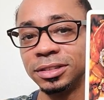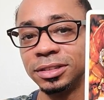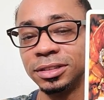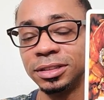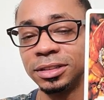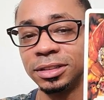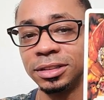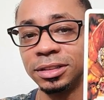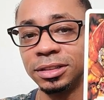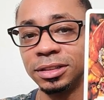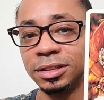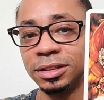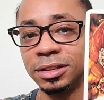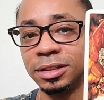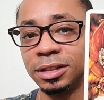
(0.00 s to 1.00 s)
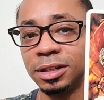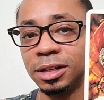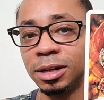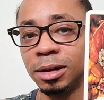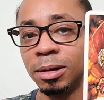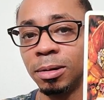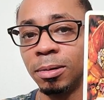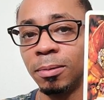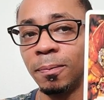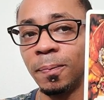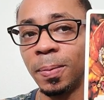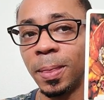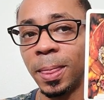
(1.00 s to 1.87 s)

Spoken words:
[no speech]